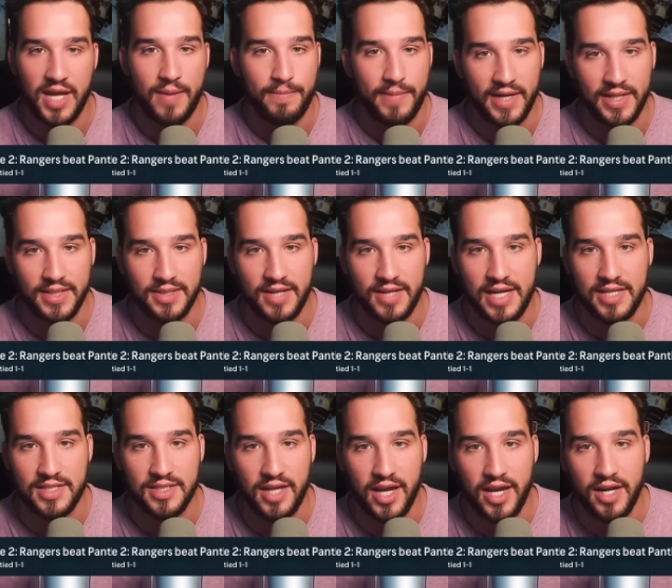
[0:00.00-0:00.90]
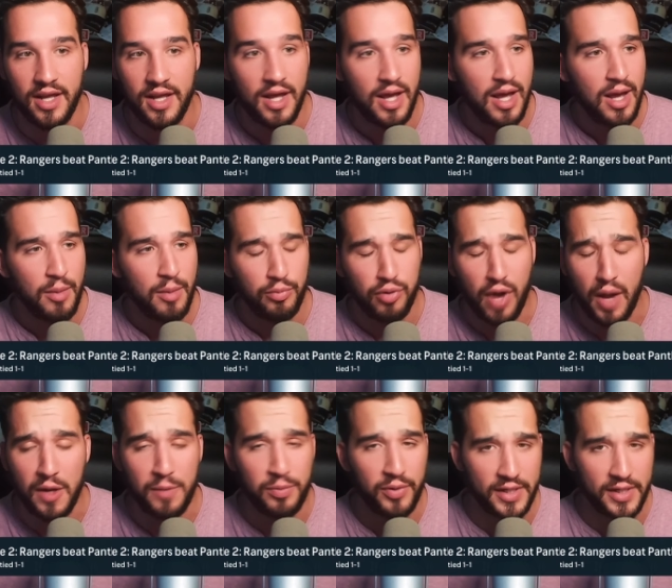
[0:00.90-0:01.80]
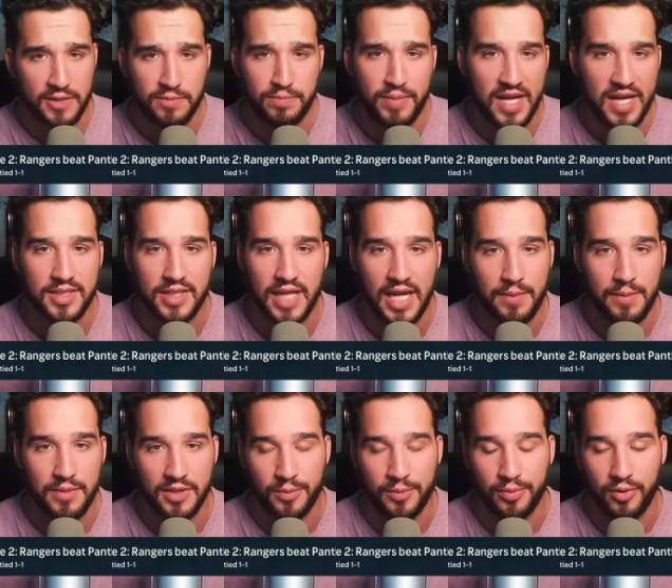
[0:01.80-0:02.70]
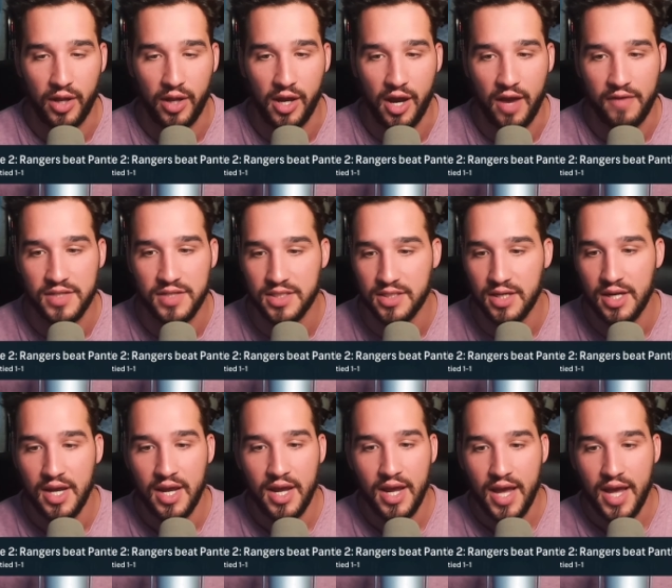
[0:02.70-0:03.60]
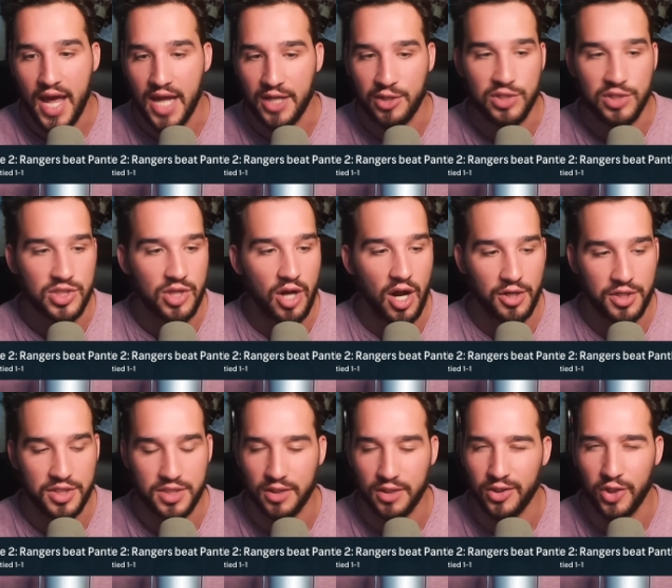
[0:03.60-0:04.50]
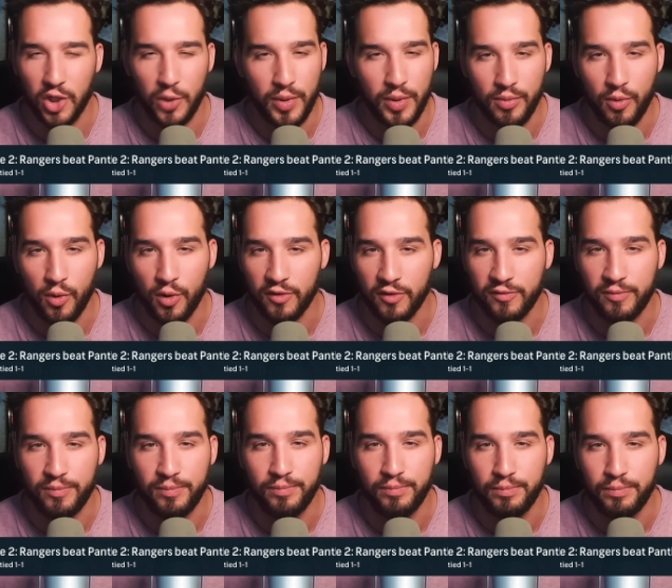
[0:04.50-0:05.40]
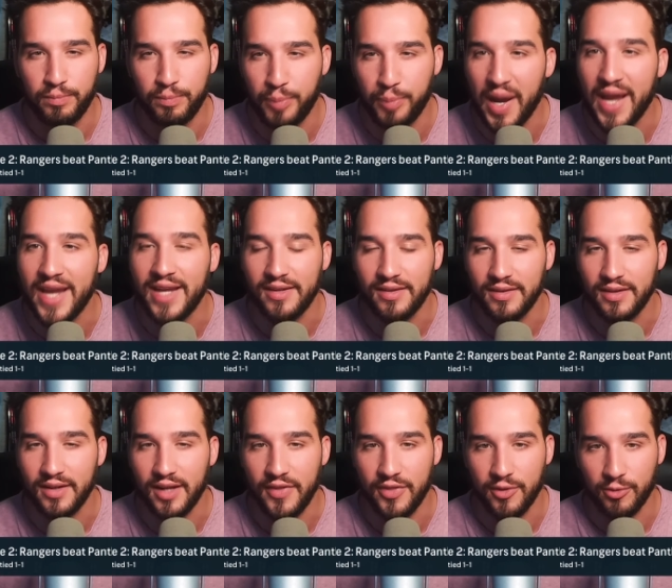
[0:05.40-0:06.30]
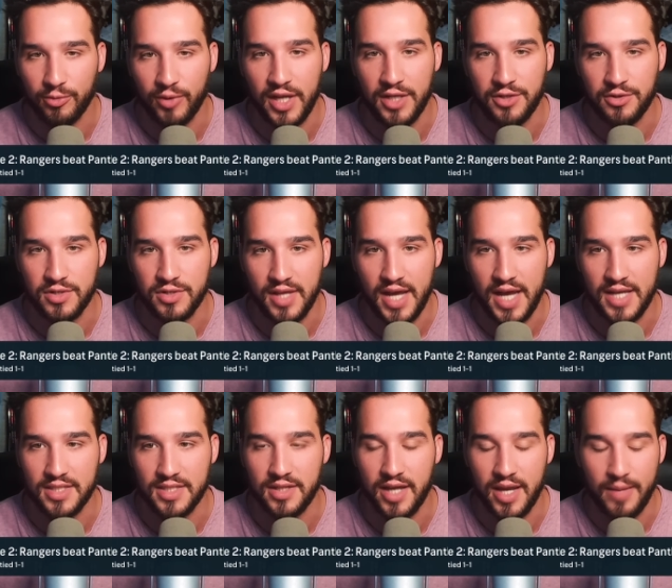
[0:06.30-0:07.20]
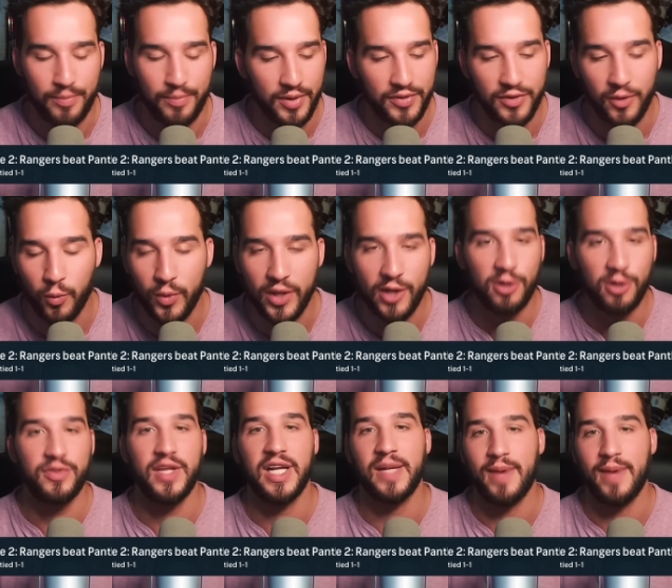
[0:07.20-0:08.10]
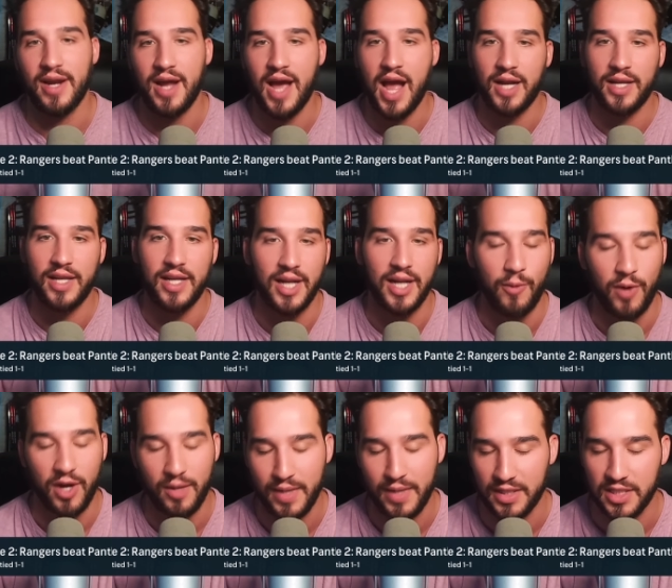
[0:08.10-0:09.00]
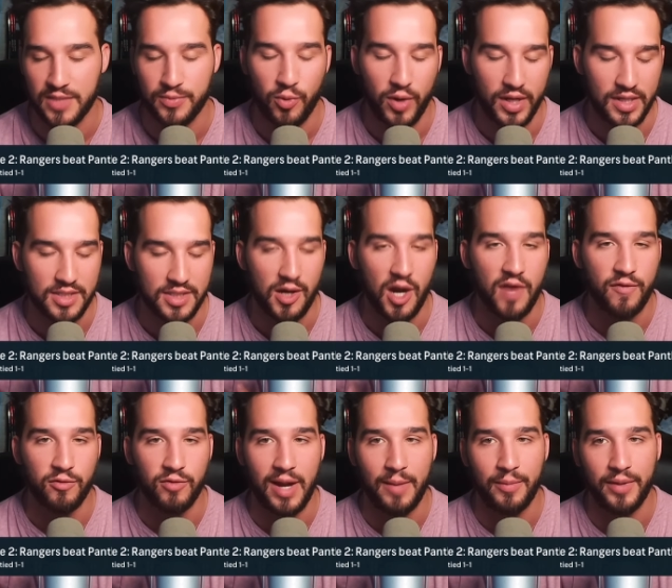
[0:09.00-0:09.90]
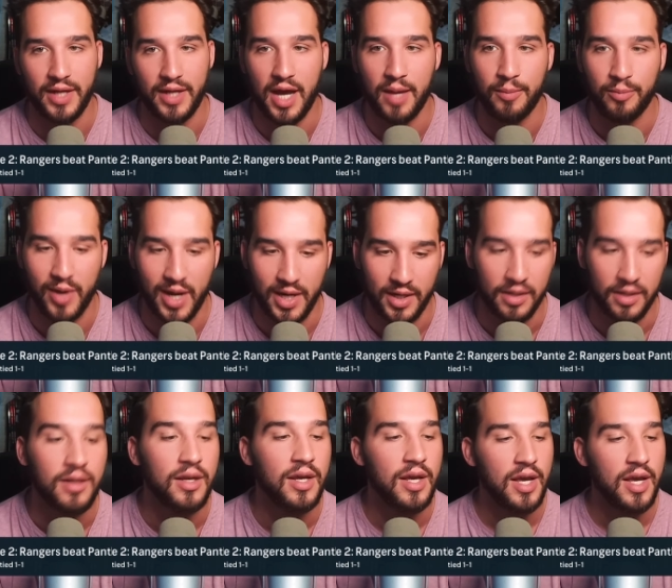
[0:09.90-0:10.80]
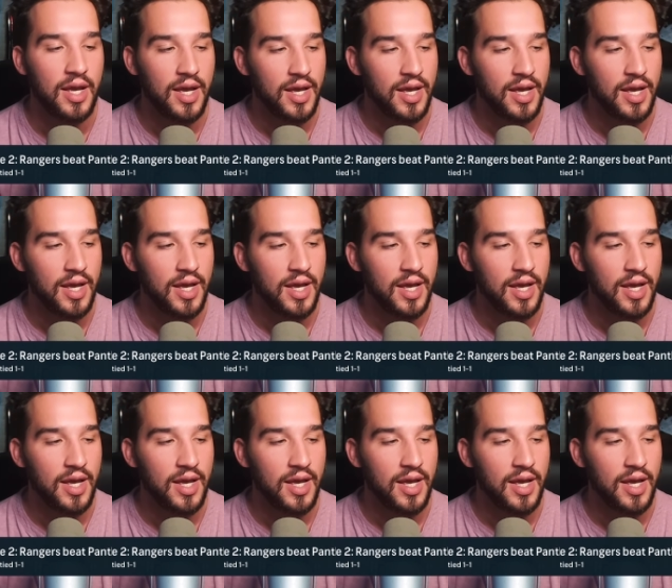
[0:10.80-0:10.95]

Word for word: 10 minutes last night, probably played his best game of the playoffs, and you saw just a little bit more of bite in the Rangers last night. But the weird thing about hockey, and I want to make this point, and sorry for rambling on, Brandon,